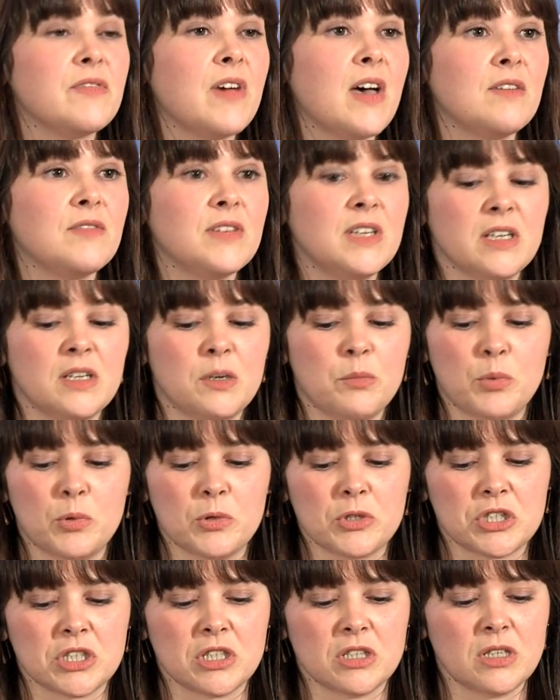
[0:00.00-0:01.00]
of having an
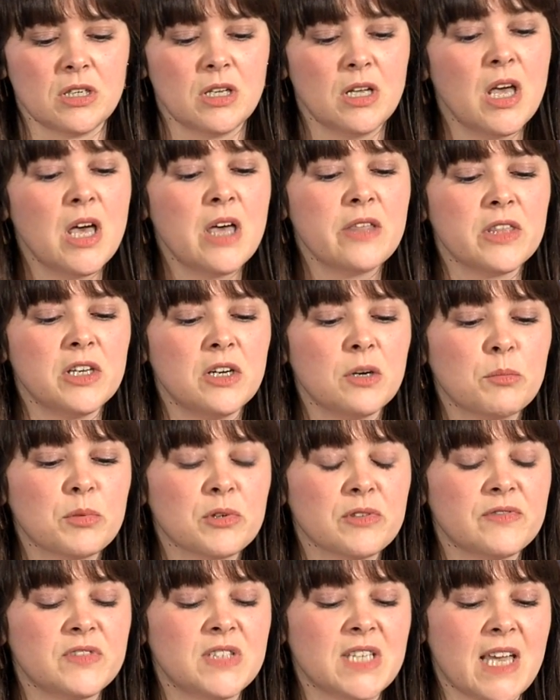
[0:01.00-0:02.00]
abortion. The
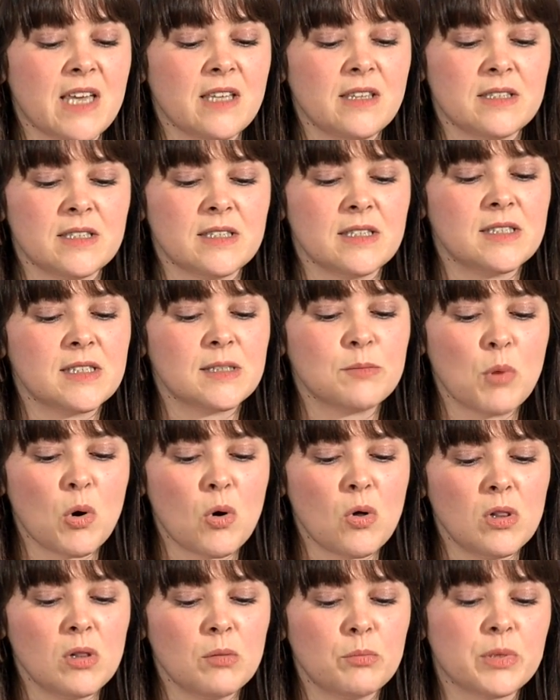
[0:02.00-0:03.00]
number of deaths is
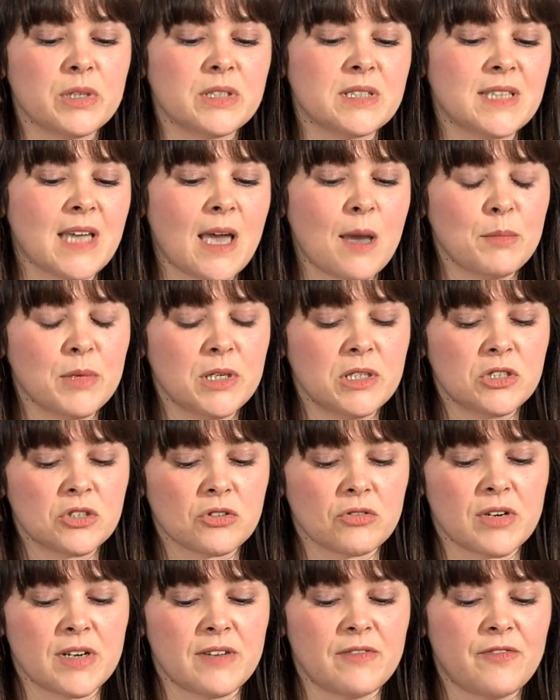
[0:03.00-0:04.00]
small, but damage
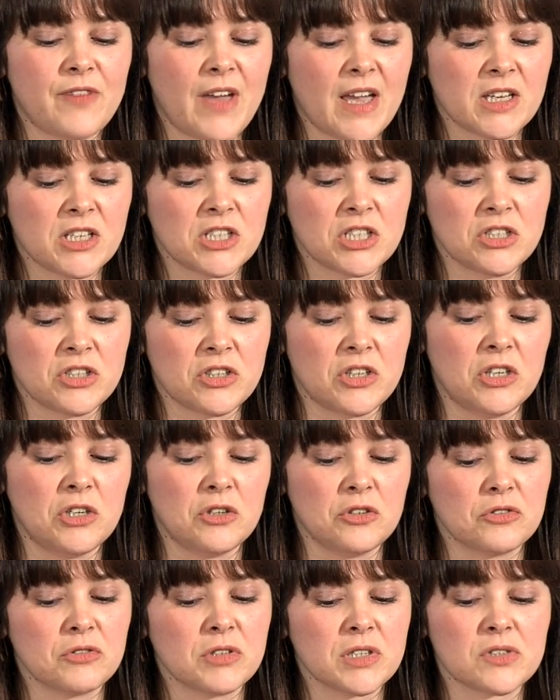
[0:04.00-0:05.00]
or infection to the
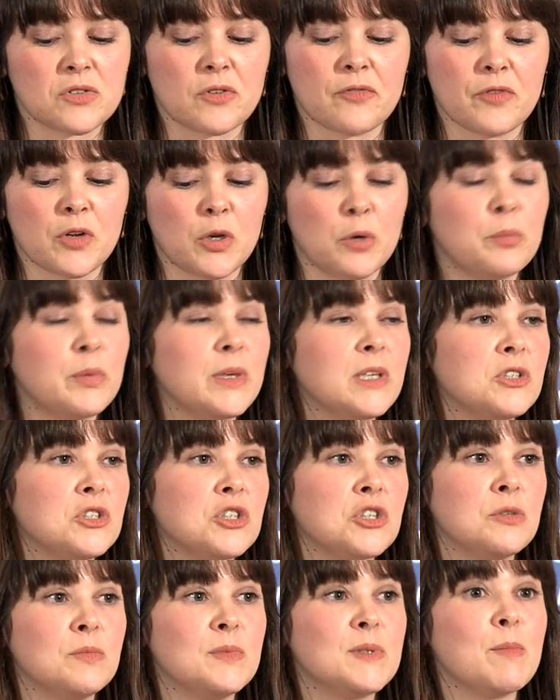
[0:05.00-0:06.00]
uterus or fallopian
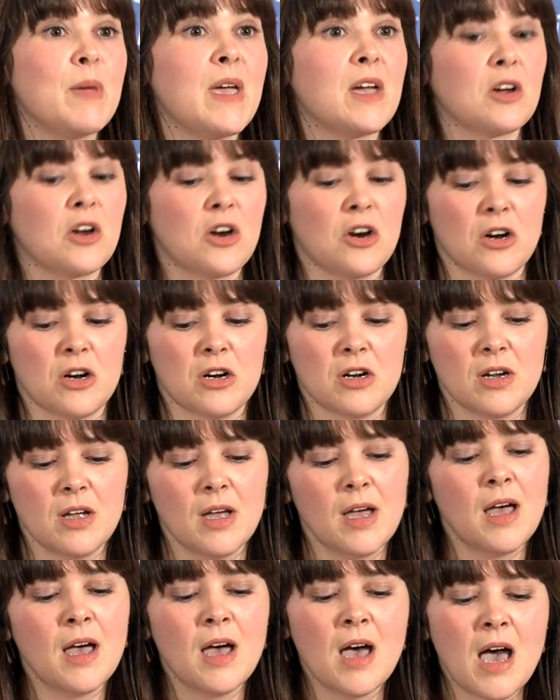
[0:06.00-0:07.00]
tubes may occur
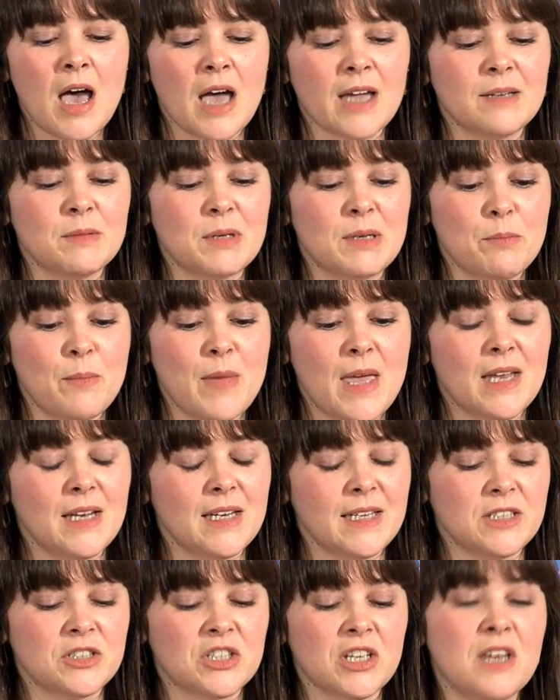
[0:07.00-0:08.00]
and may
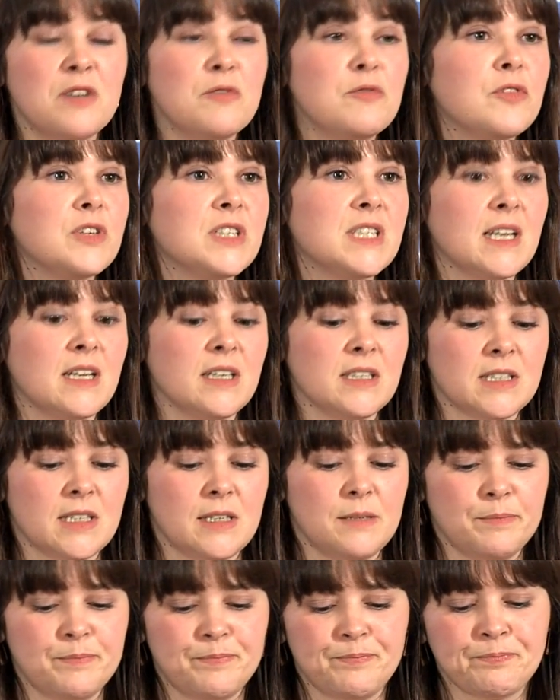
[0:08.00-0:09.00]
lead to
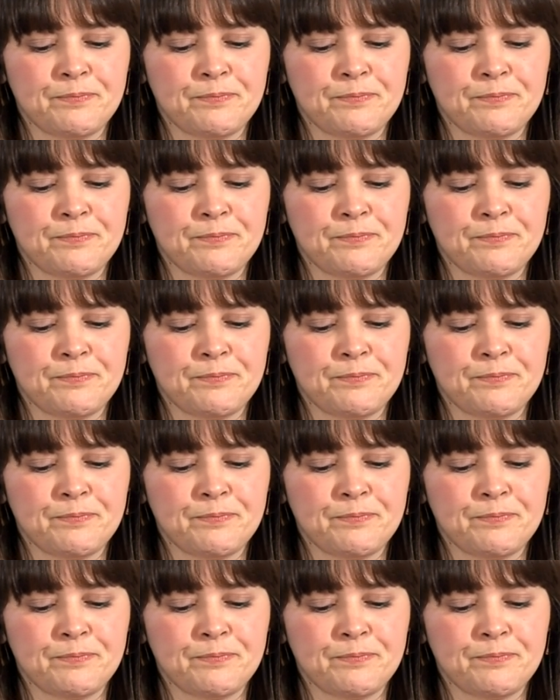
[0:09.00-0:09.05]
infertility.